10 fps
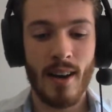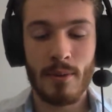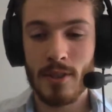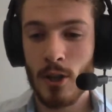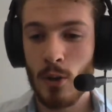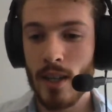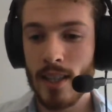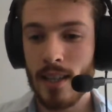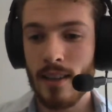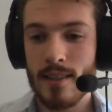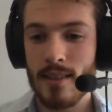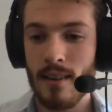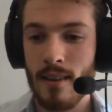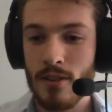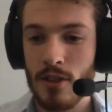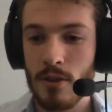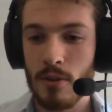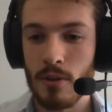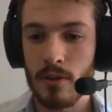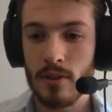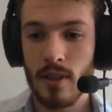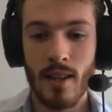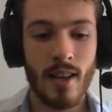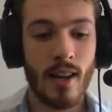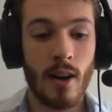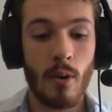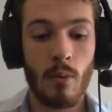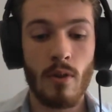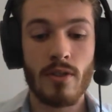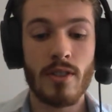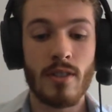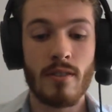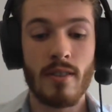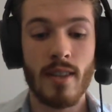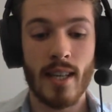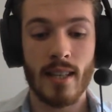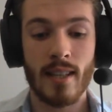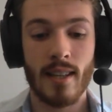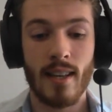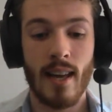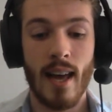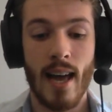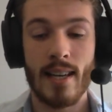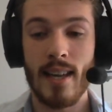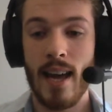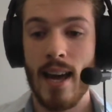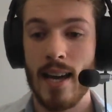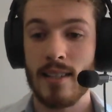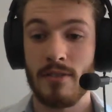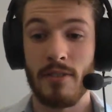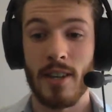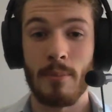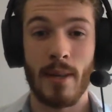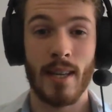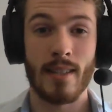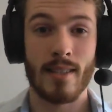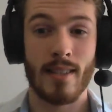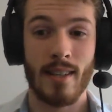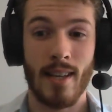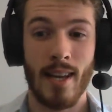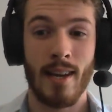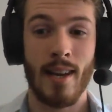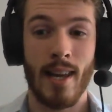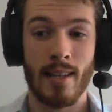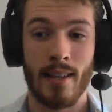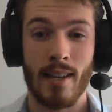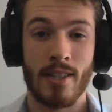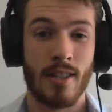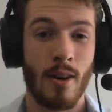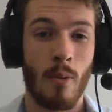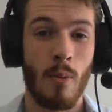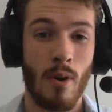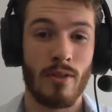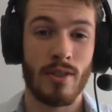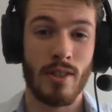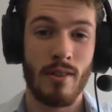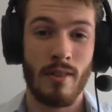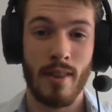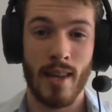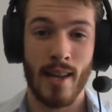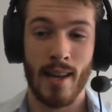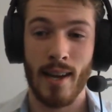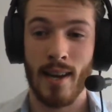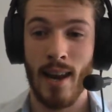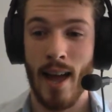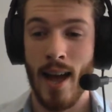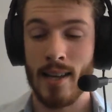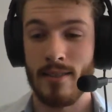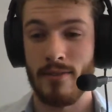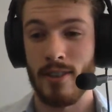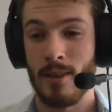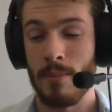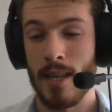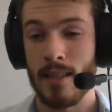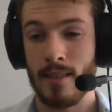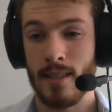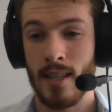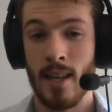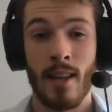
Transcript: I would quickly like to ask you all, what do you think an adverb is in English? What do you think an adverb is?